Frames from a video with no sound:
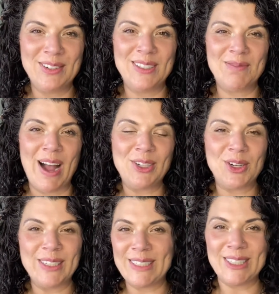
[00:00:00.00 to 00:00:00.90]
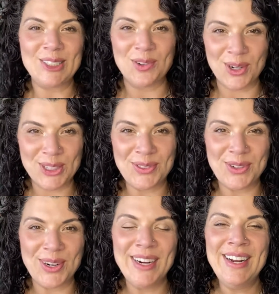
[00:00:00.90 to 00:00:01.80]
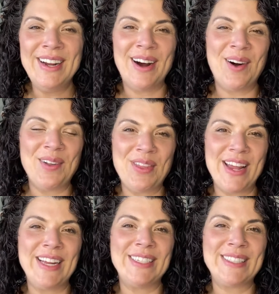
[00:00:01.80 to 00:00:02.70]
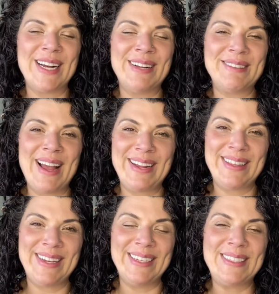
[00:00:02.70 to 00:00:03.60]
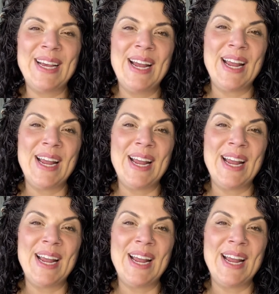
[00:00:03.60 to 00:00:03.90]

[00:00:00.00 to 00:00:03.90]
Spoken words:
who is my trusted source for all things like this,